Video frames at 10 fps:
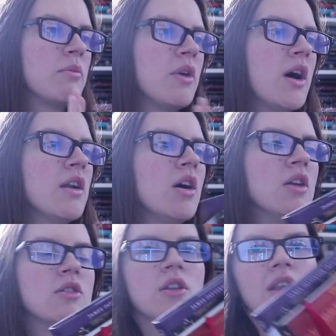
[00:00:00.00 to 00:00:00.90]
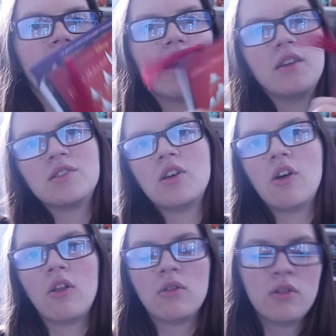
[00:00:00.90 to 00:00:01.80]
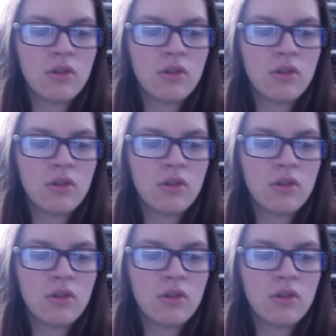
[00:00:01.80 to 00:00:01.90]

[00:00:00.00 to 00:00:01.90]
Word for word: But other than that, I still